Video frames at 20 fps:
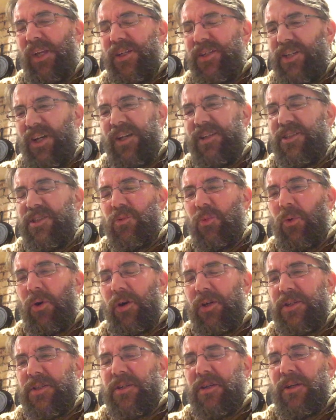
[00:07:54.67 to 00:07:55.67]
taste
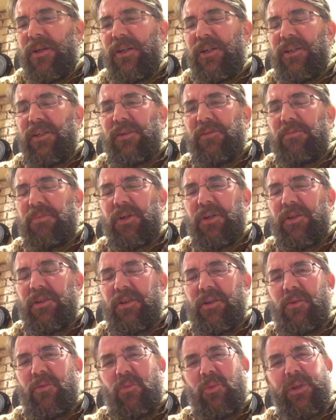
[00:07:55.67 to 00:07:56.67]
wise, but
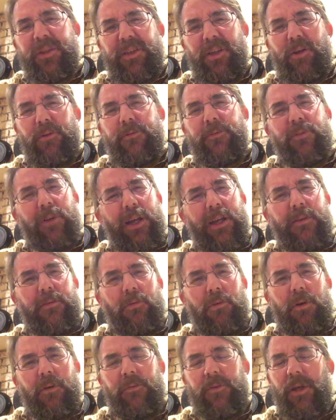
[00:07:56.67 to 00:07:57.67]
with no
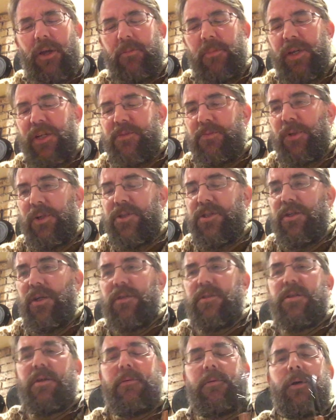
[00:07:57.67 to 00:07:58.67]
flavour, if that makes much
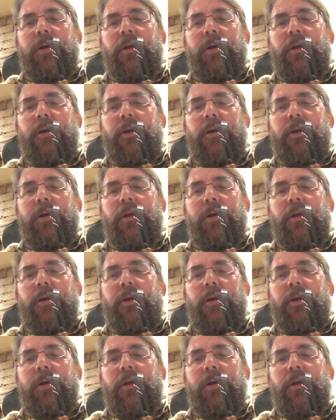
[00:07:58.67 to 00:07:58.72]
sense.